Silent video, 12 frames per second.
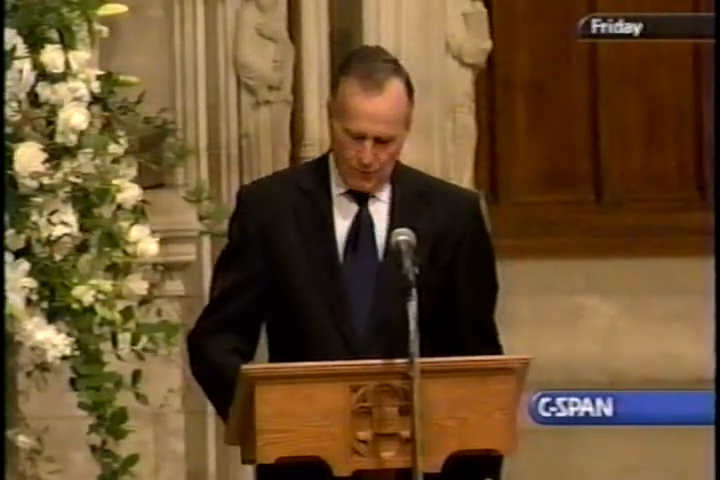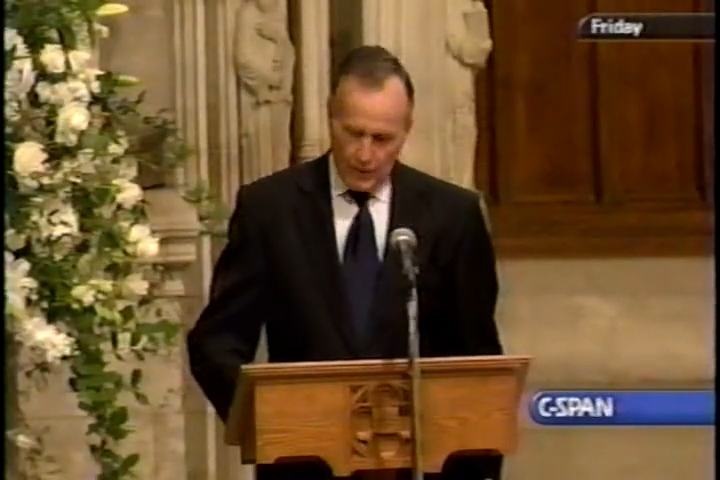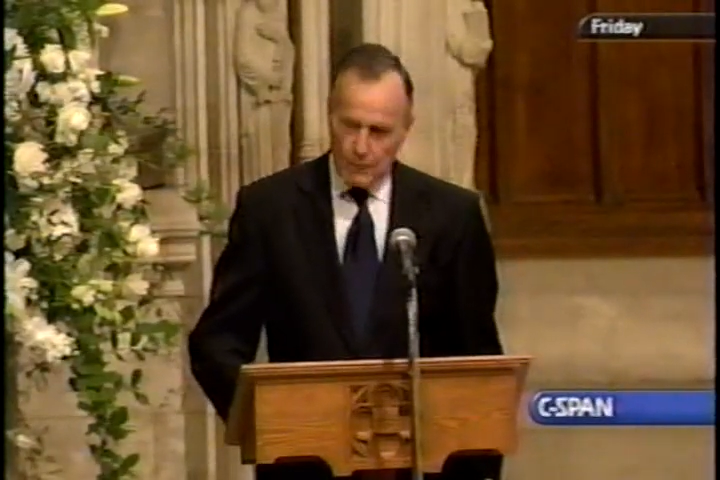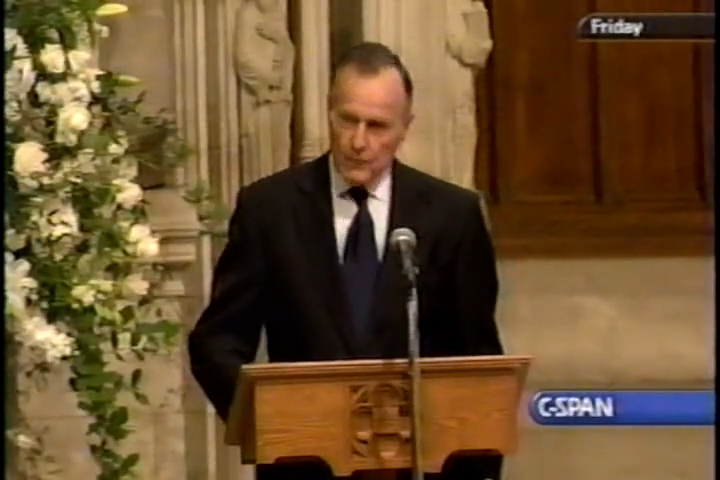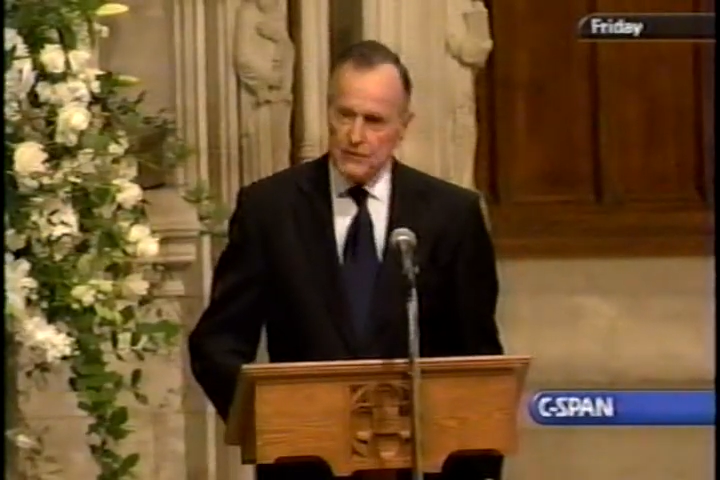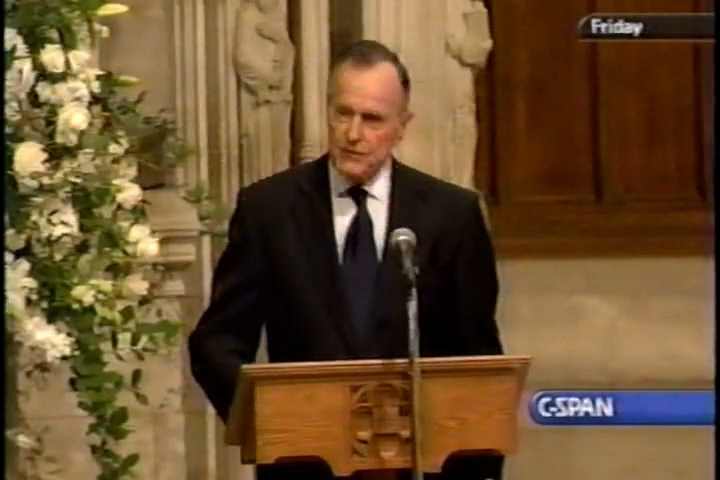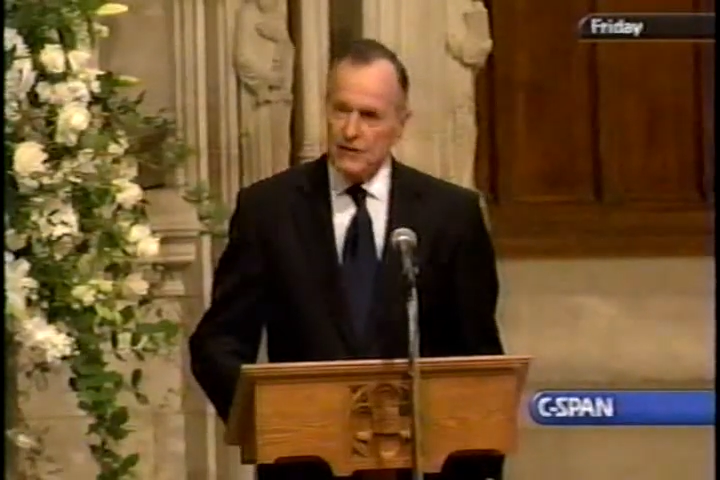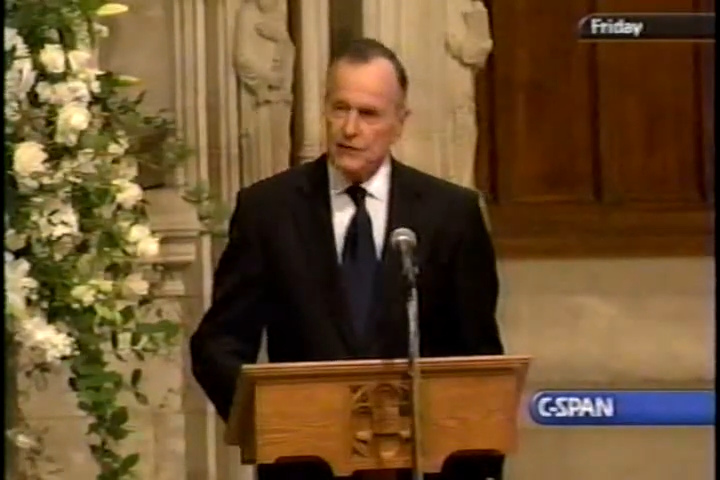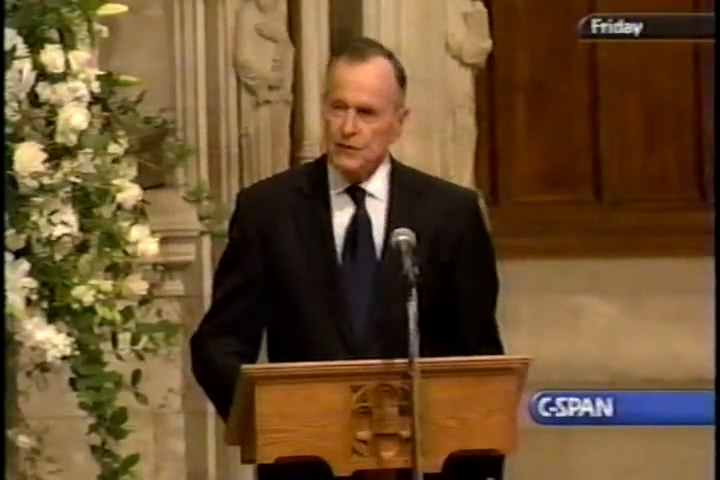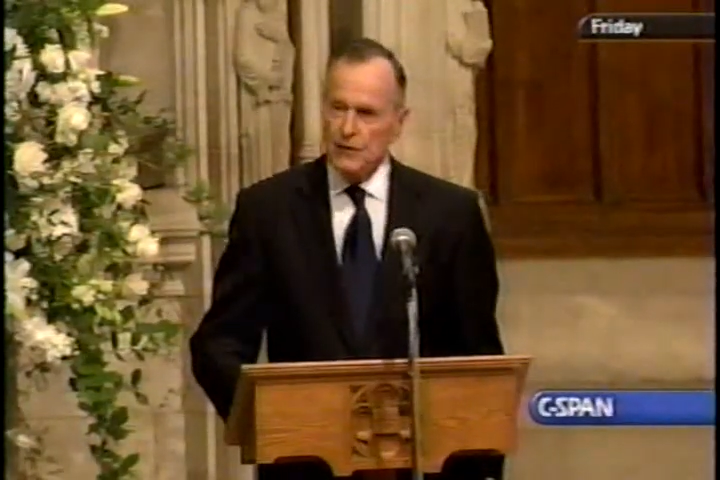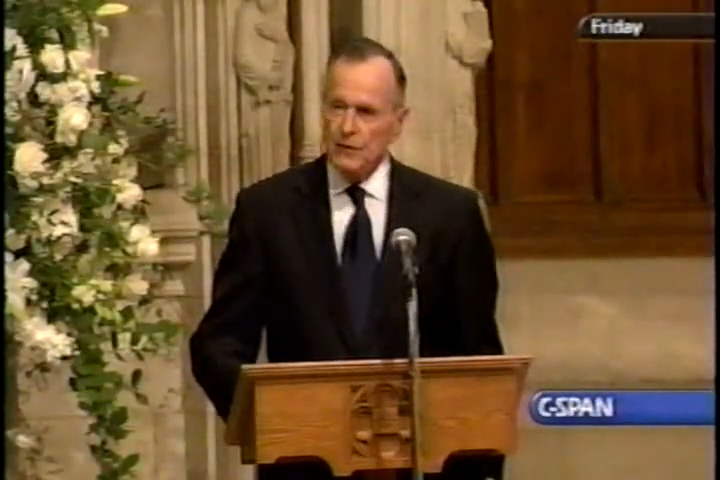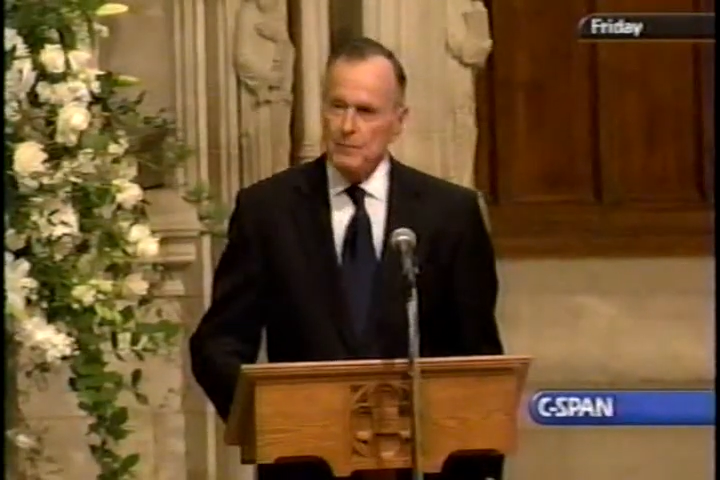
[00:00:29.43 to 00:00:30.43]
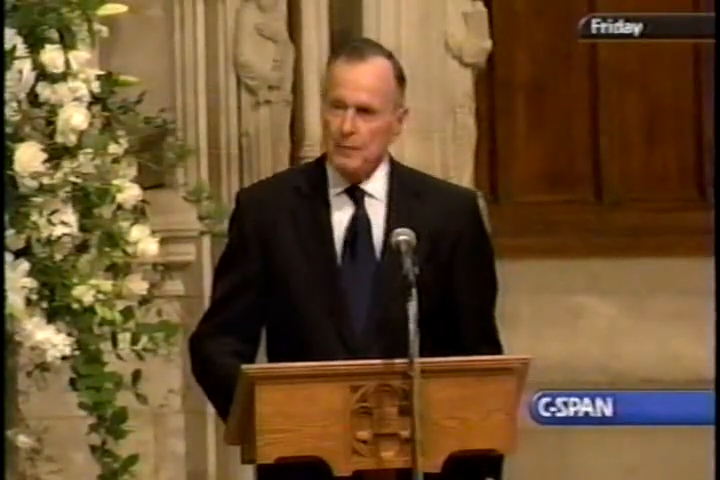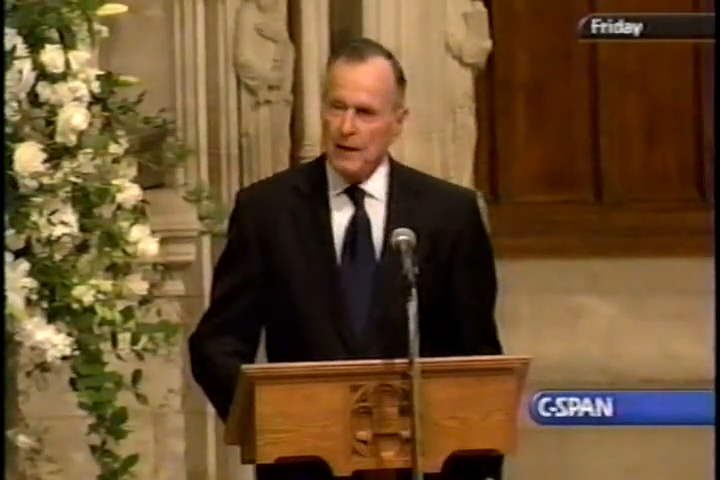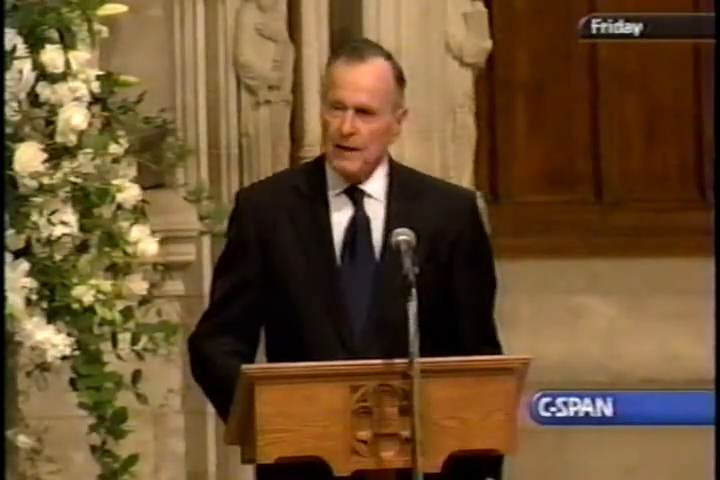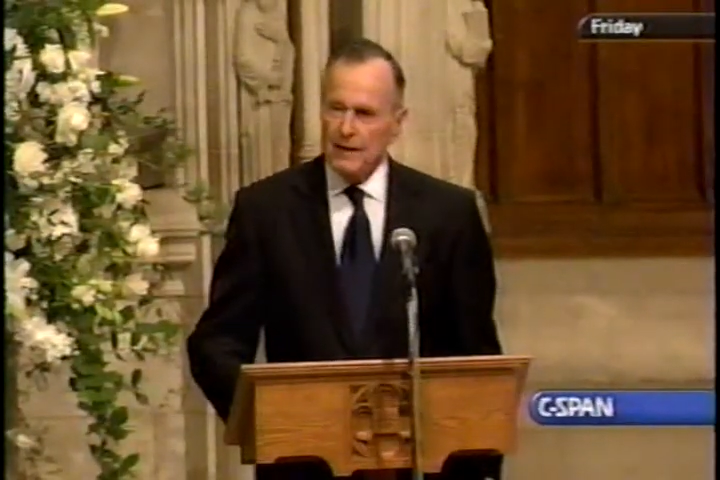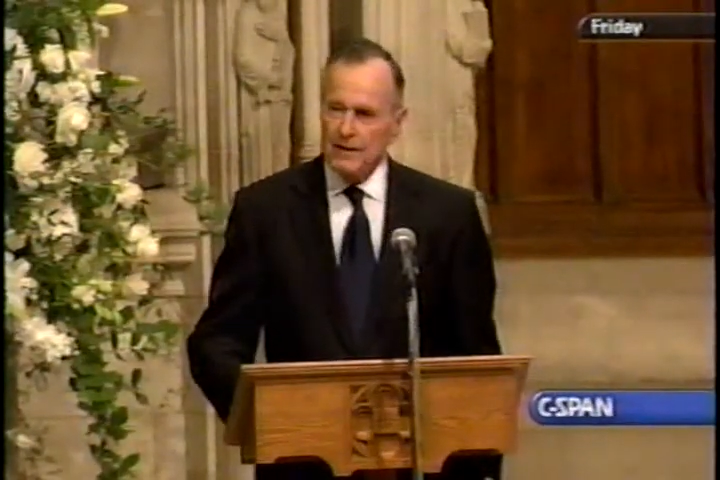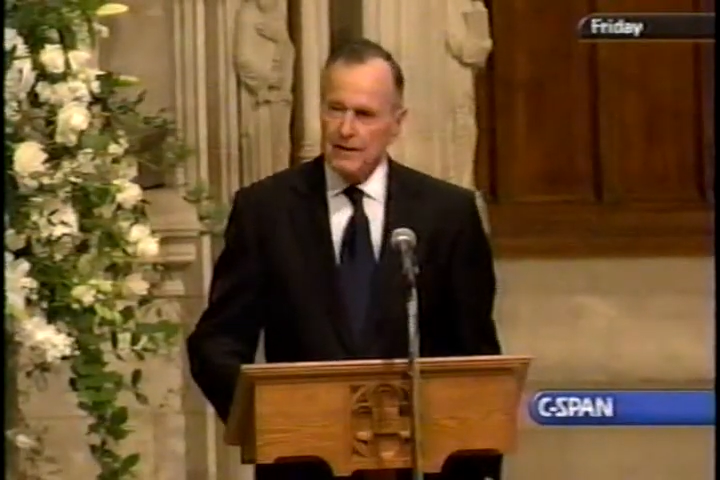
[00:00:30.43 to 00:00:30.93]
Why was he so
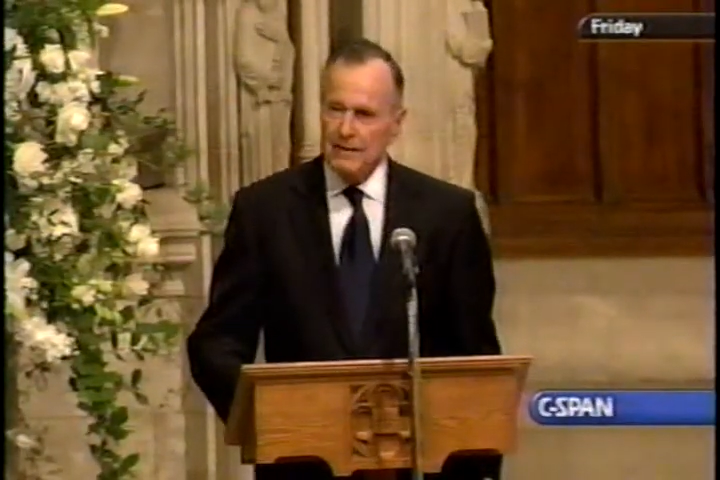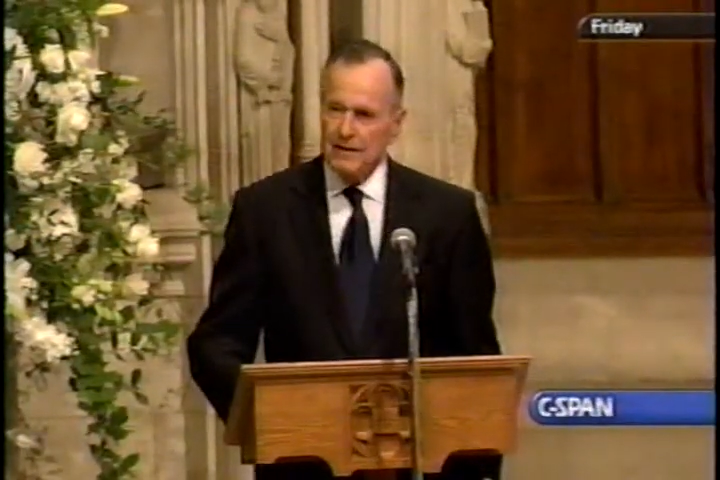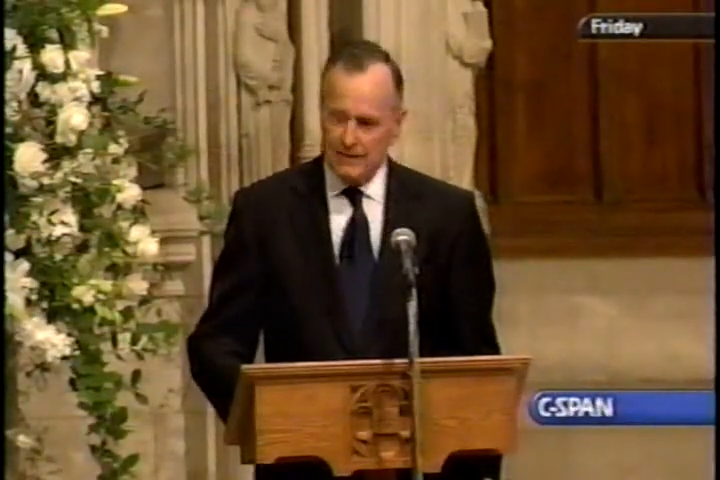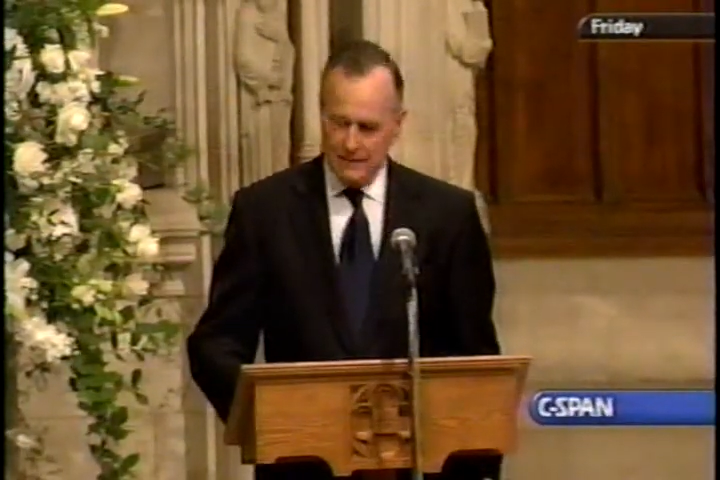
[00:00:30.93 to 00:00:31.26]
admired?